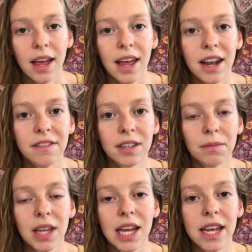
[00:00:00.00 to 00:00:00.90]
And if
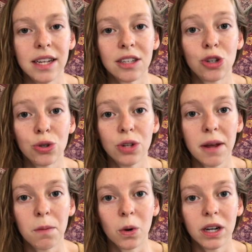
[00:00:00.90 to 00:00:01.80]
something is truly
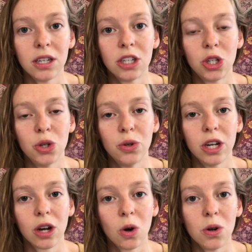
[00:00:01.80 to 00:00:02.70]
important to
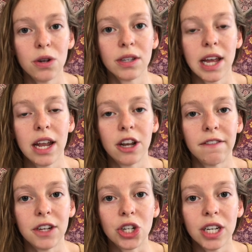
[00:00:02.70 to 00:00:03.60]
your goals and your
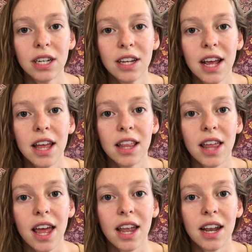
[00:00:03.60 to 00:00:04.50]
vision,
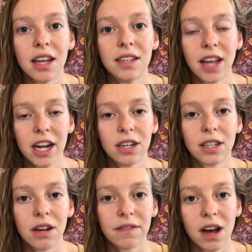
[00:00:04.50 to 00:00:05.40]
then set
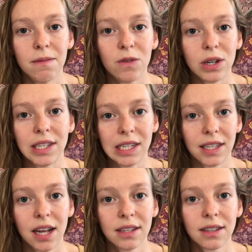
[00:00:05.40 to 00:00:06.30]
yourself up for
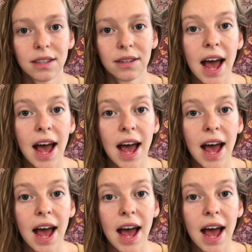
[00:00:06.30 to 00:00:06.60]
success.